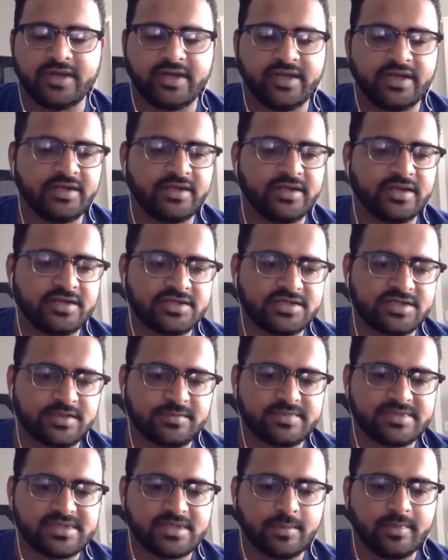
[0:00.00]
for an internship,
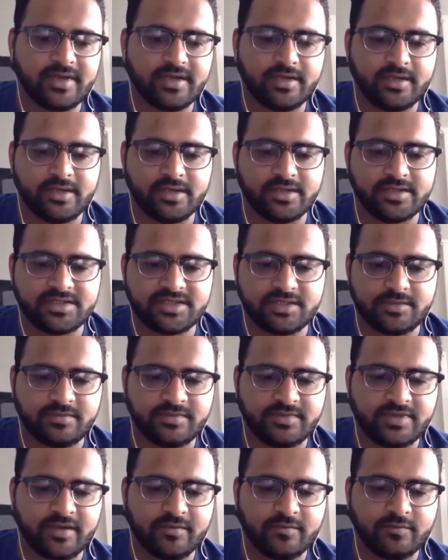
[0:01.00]
summer internship
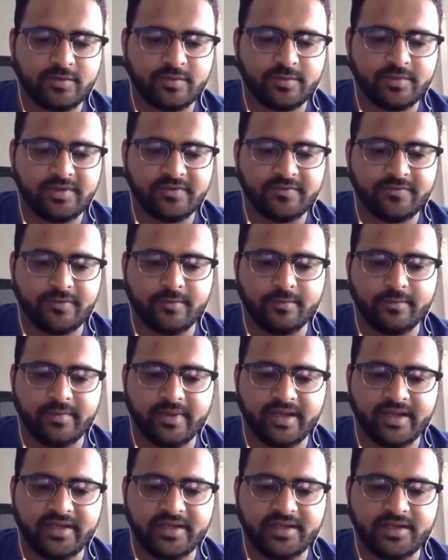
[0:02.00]
that would be from
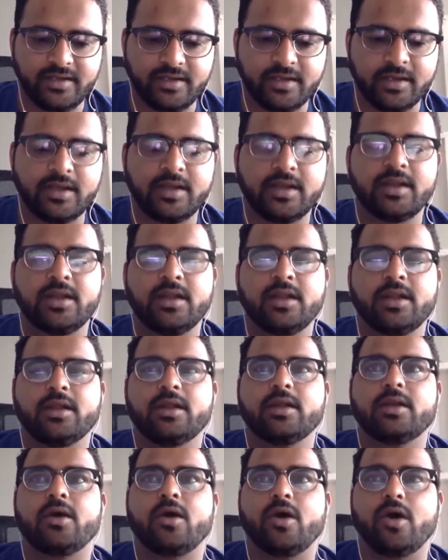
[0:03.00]
May till
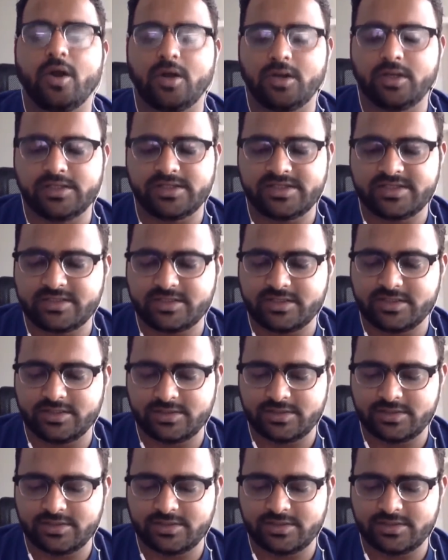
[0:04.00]
August.